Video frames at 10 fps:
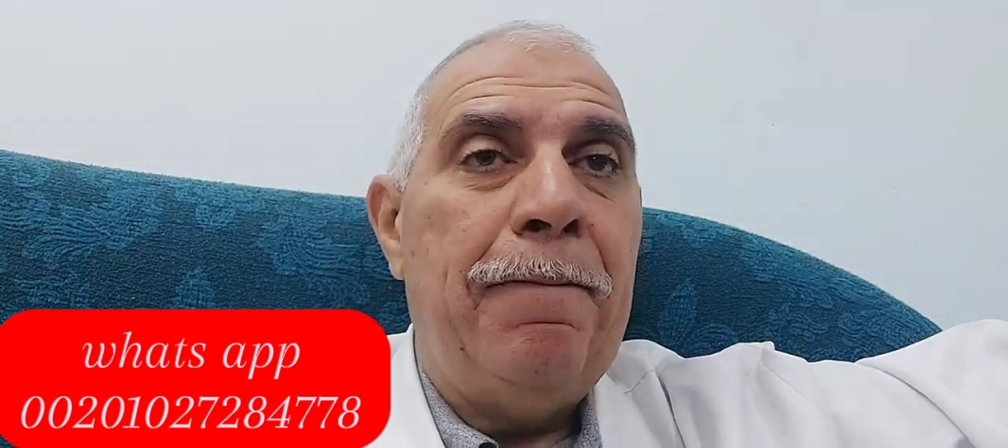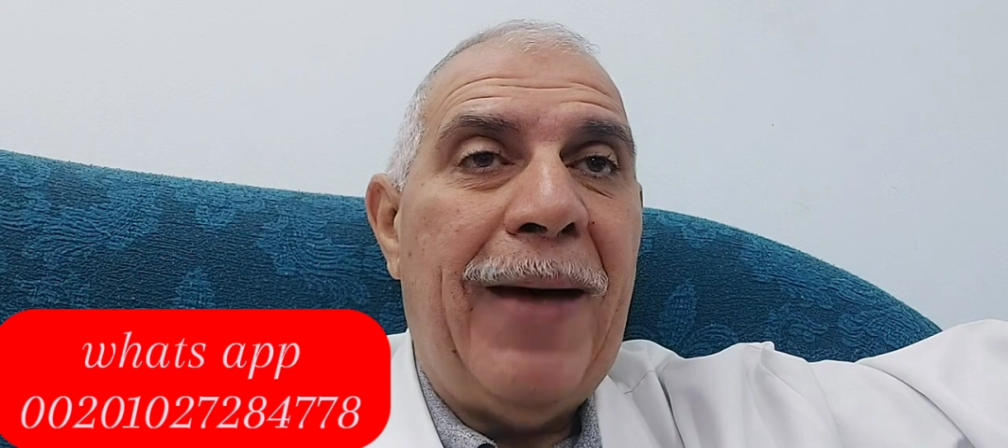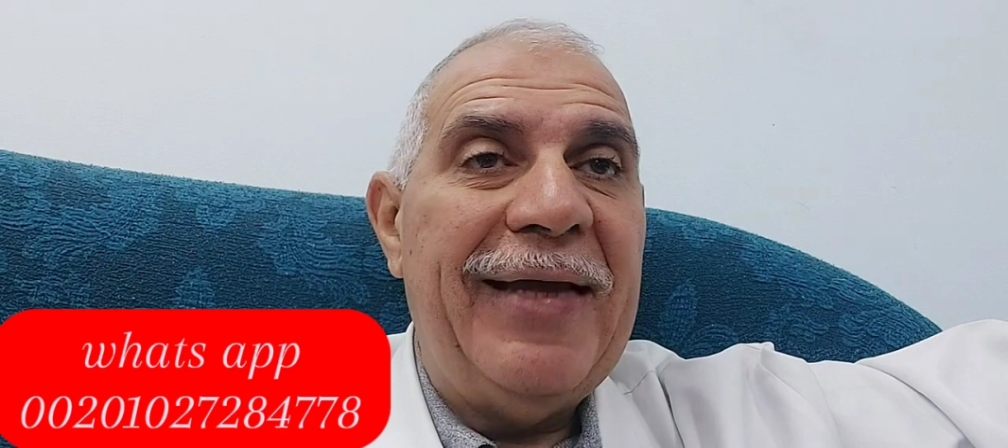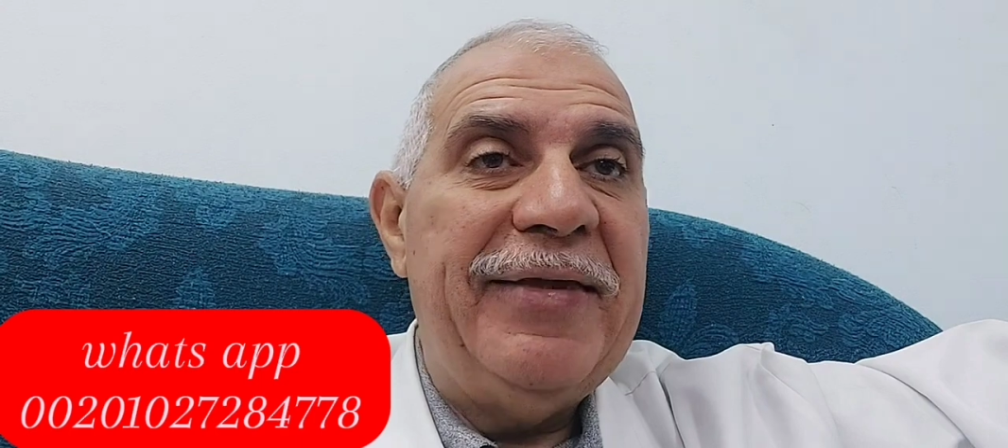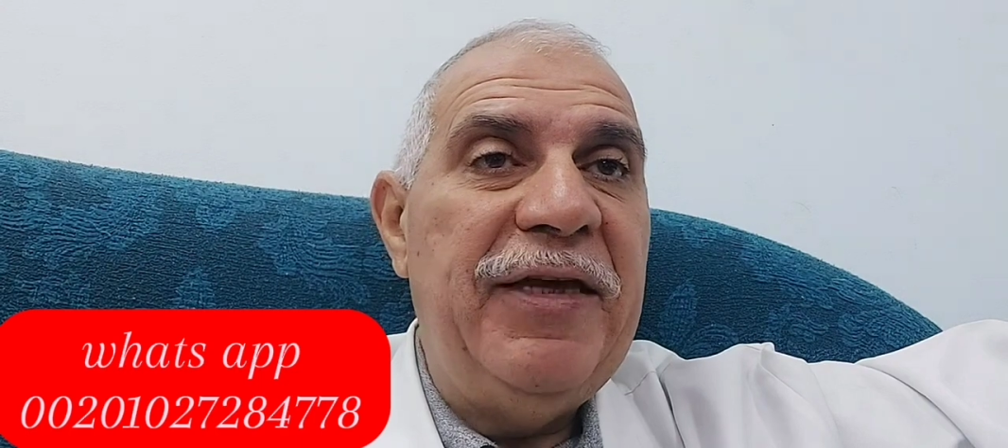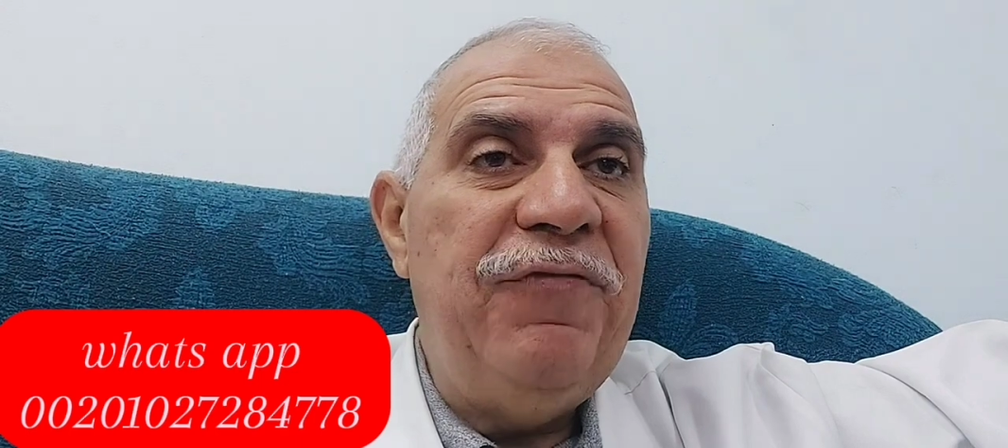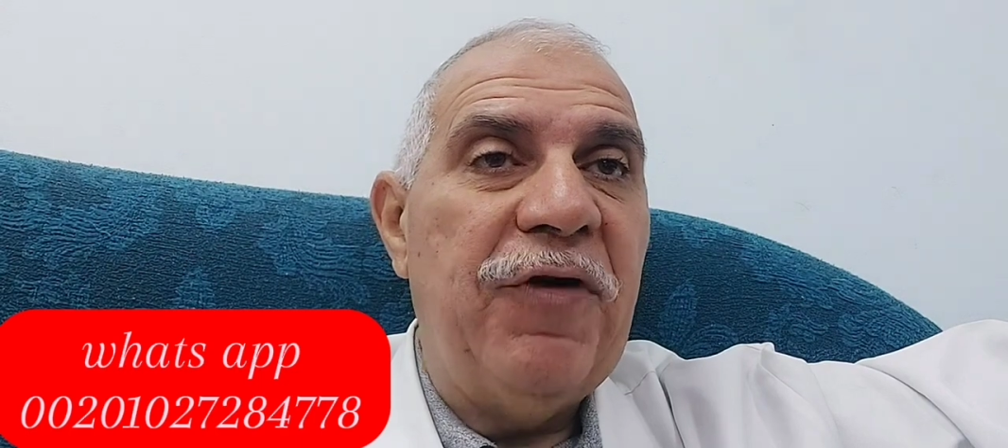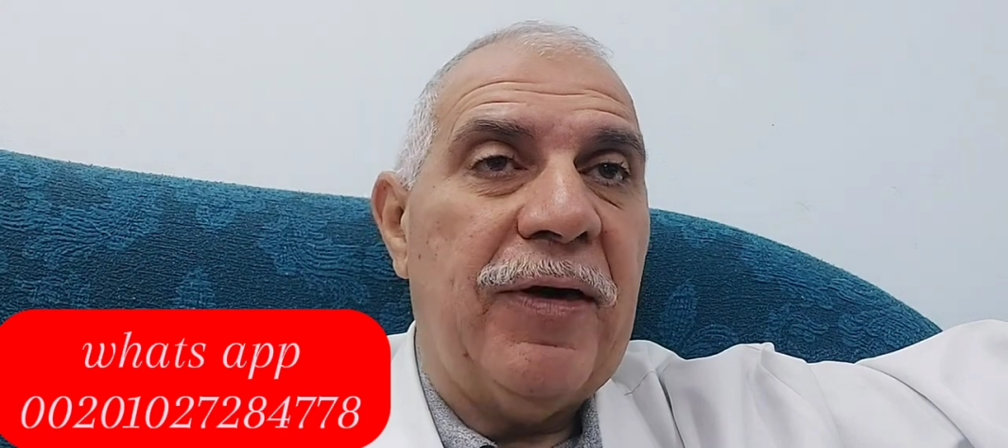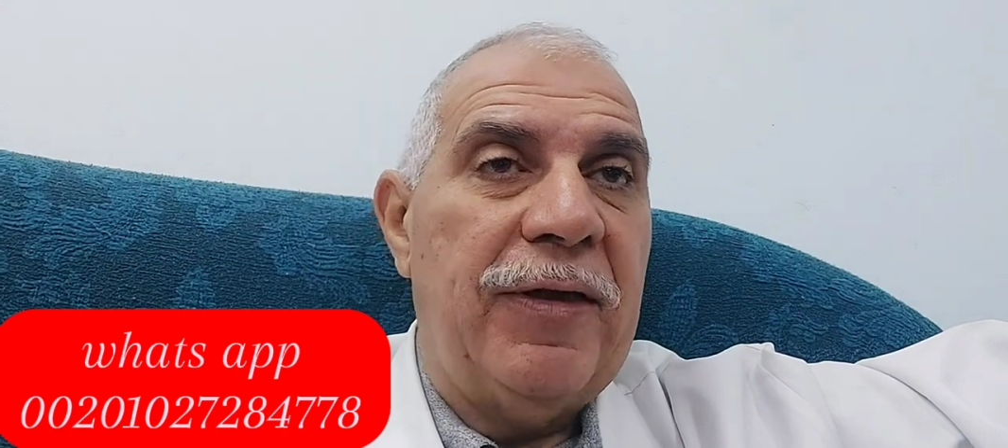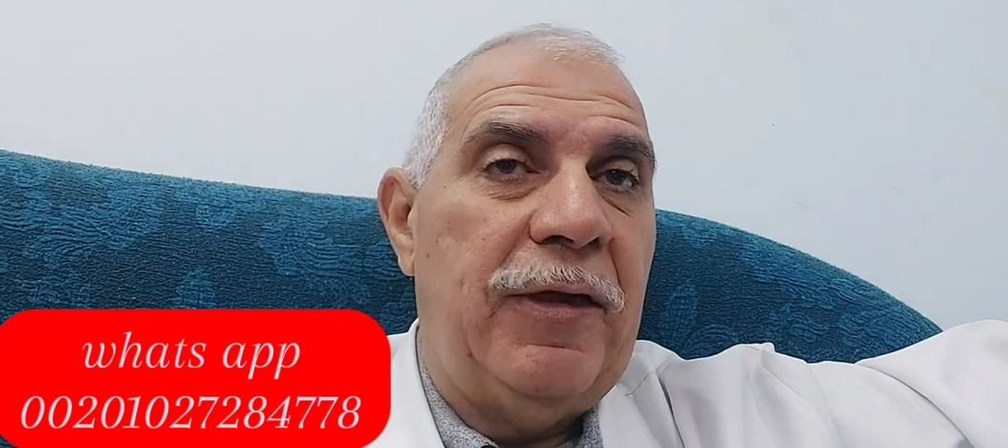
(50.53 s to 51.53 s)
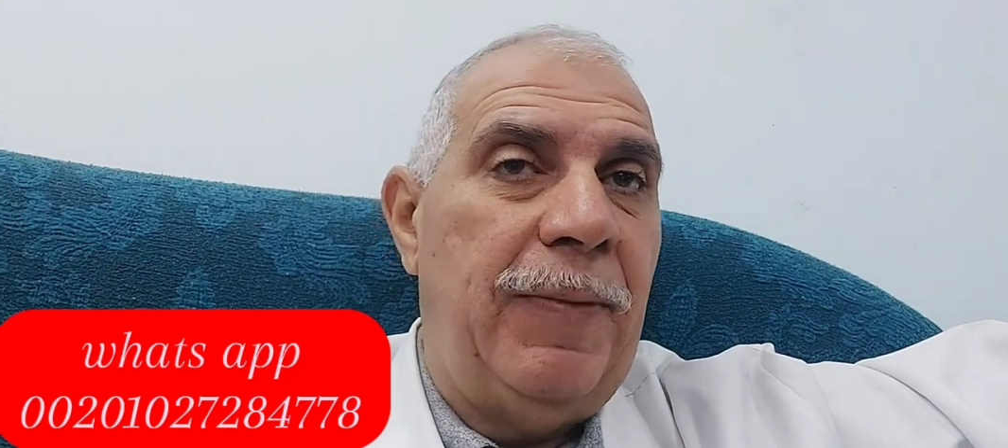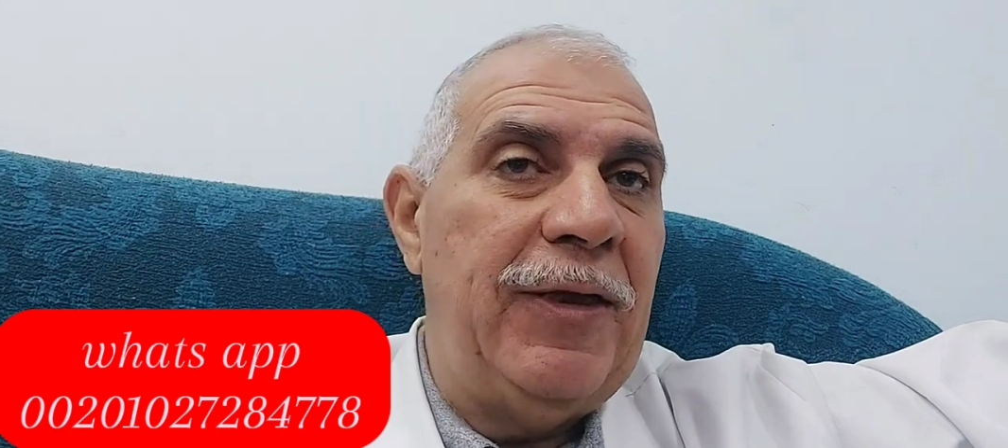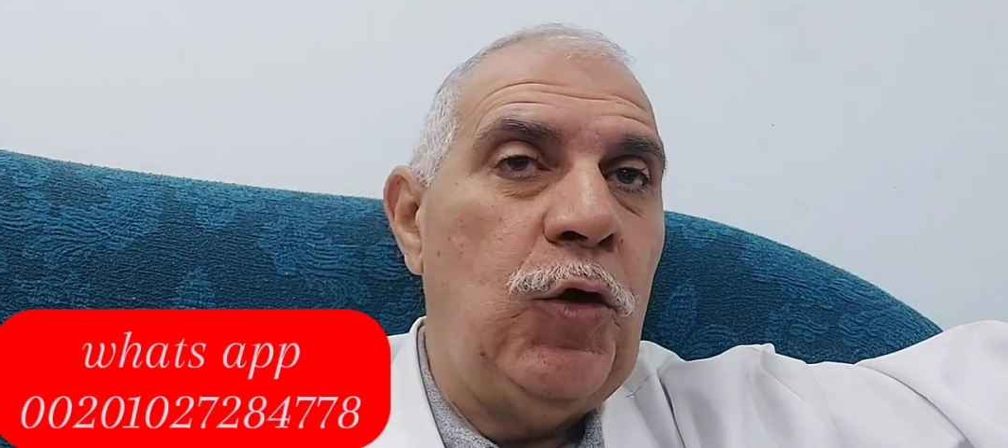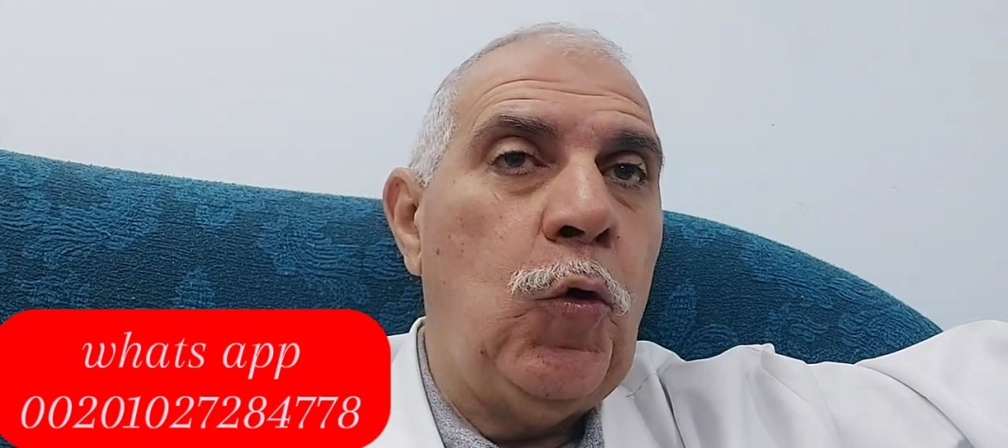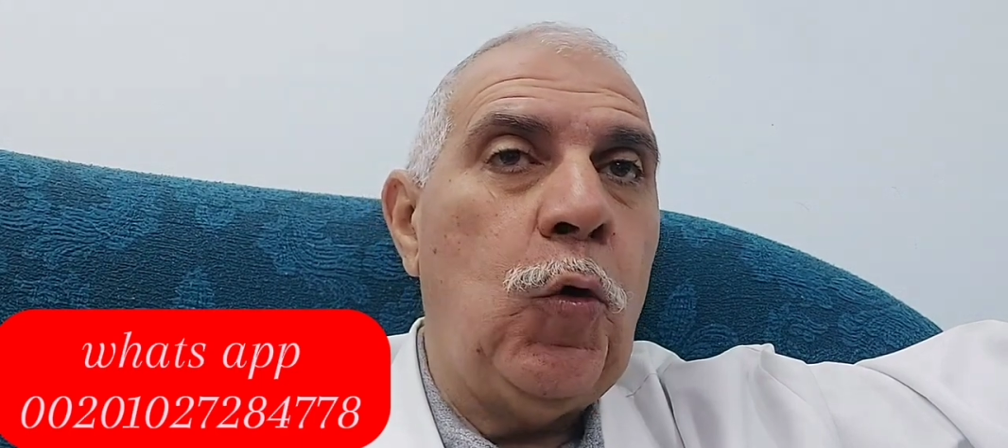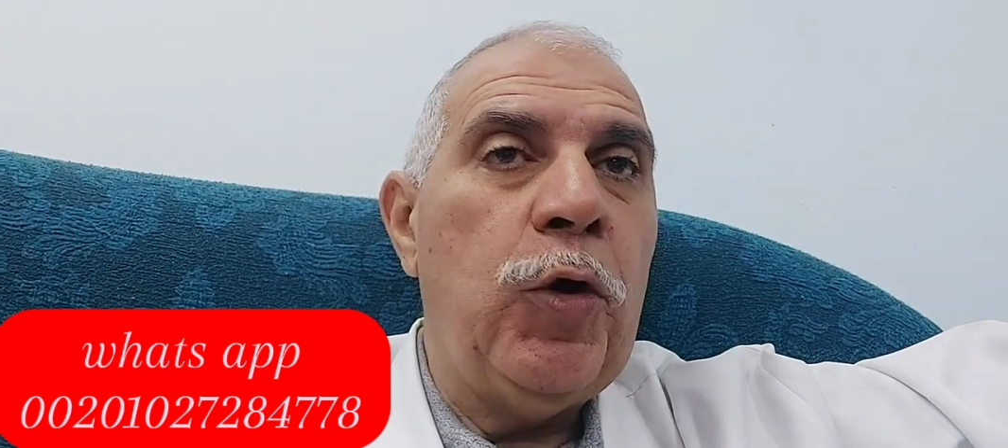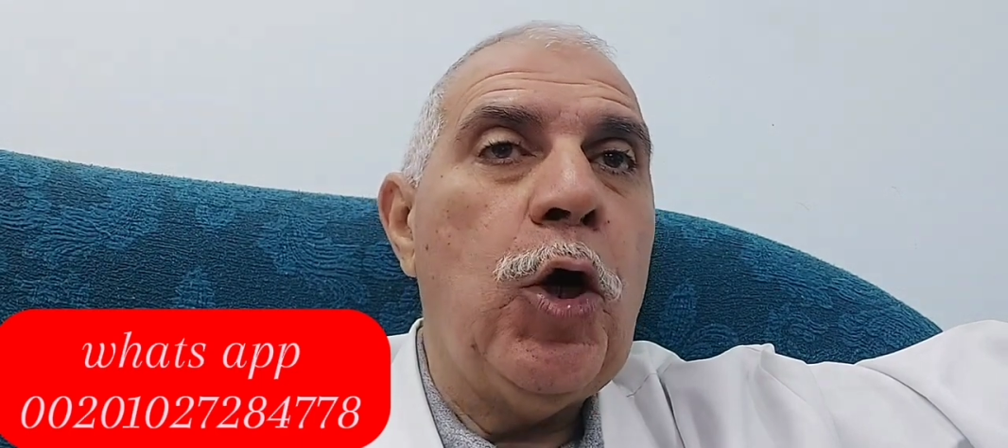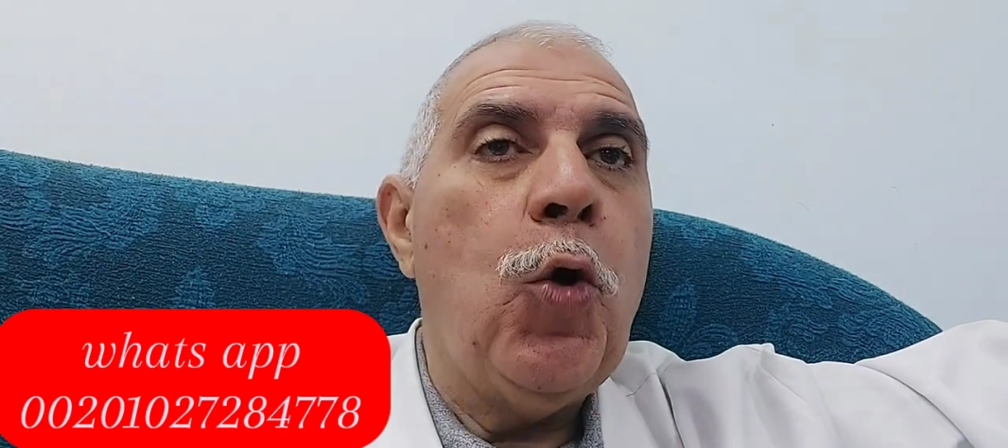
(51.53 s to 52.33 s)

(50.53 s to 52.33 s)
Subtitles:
might differ depending on